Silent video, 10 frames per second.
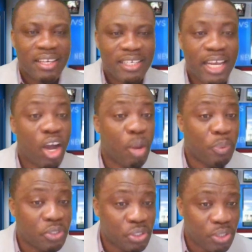the
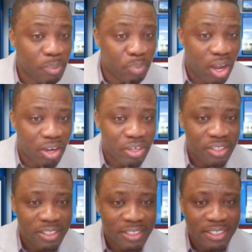opposition
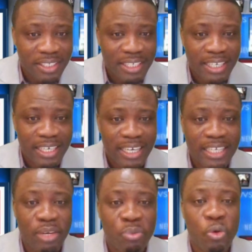bloc
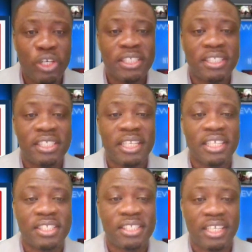and the ruling
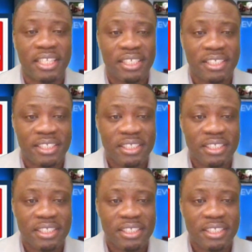CDC.